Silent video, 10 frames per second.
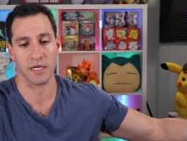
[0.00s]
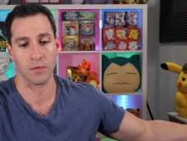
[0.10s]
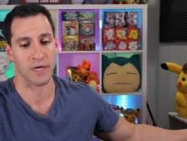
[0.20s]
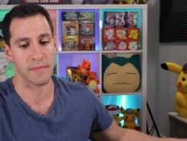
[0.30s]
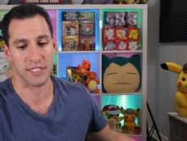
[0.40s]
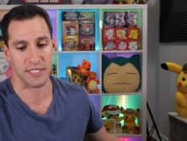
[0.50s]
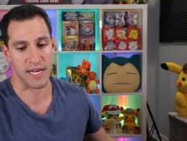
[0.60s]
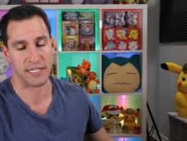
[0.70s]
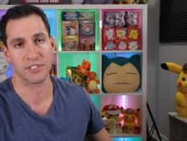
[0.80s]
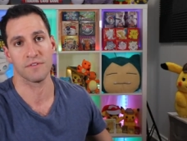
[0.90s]
going to want to miss the
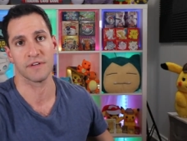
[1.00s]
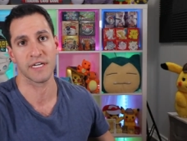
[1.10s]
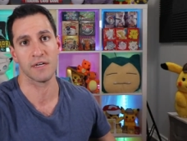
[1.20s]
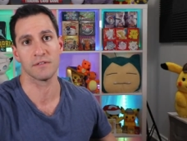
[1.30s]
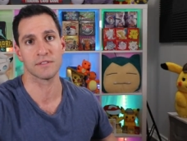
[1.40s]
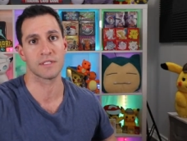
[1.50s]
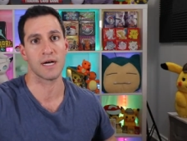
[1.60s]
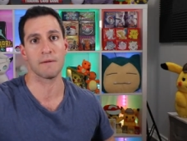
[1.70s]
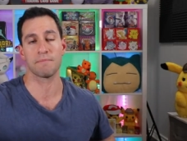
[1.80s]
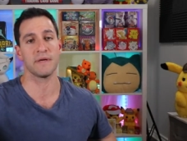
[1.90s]
next two videos.
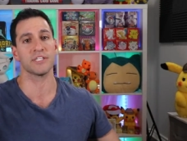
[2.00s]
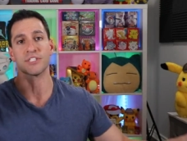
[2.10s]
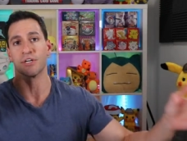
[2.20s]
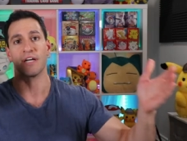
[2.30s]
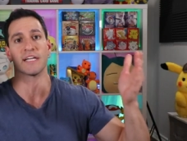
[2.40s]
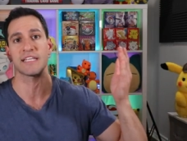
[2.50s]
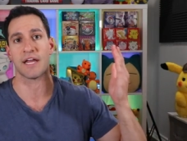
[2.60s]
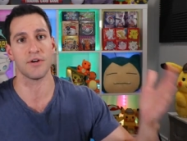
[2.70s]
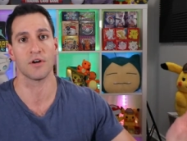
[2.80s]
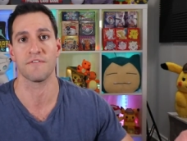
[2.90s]
Uh, be sure to hit
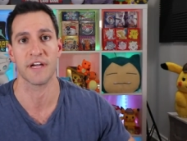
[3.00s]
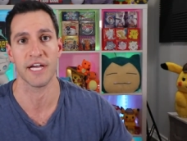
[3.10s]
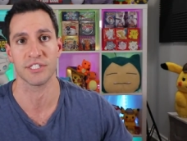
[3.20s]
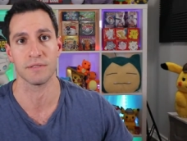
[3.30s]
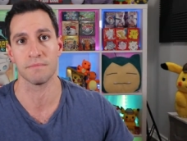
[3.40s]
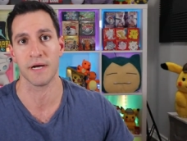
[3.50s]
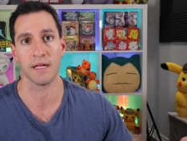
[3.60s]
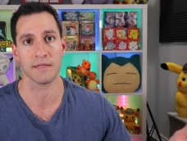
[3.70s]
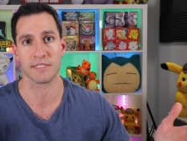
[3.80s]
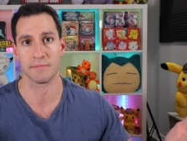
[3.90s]
that notification
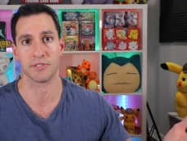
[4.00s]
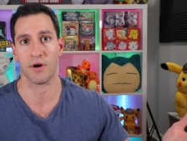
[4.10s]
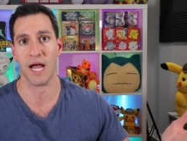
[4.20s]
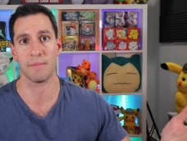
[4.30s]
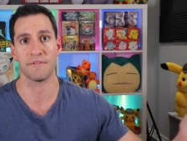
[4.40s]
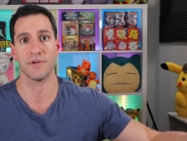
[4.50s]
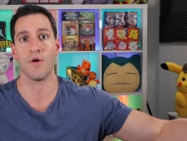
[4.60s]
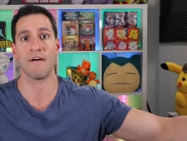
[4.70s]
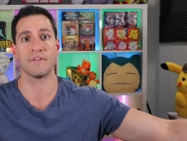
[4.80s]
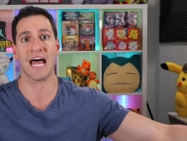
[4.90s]
bell and subscribe if you
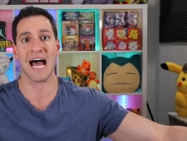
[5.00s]
have